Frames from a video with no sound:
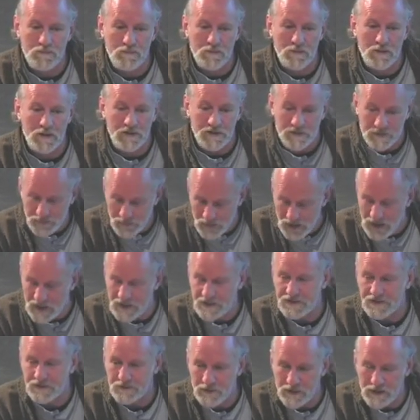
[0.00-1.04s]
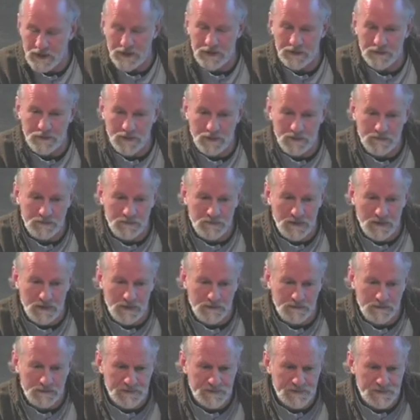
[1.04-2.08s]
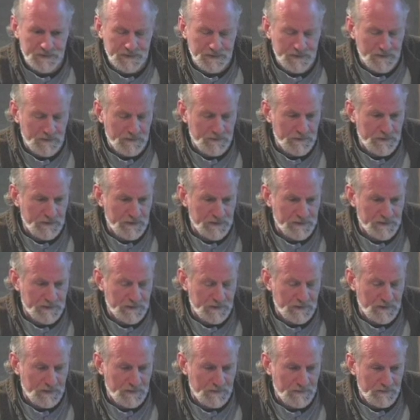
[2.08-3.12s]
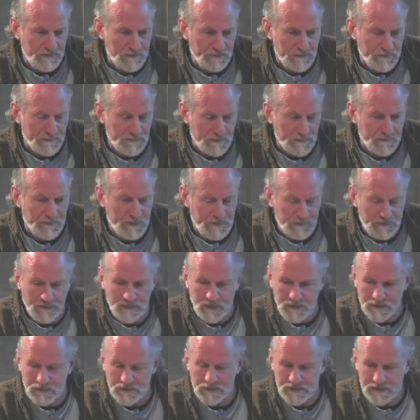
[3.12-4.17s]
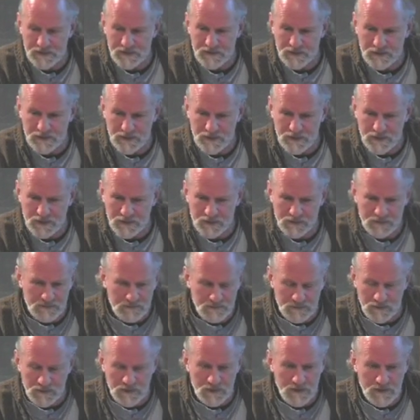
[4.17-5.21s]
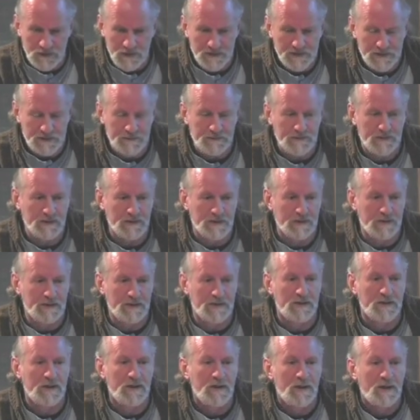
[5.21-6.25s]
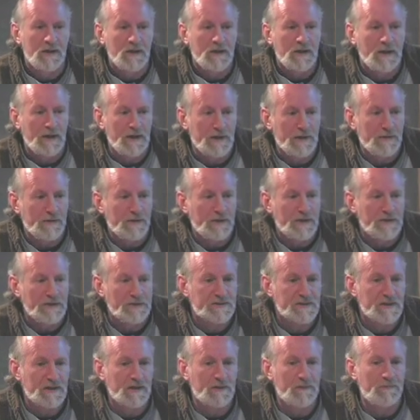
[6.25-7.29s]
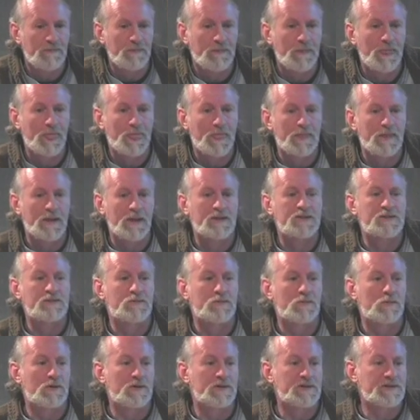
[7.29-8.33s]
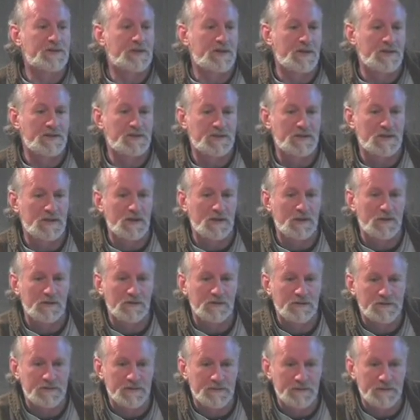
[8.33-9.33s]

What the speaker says: He passed away about 5 or so years ago, about 5 years ago, I think, or something like that. Anyways, that's the worst case scenario.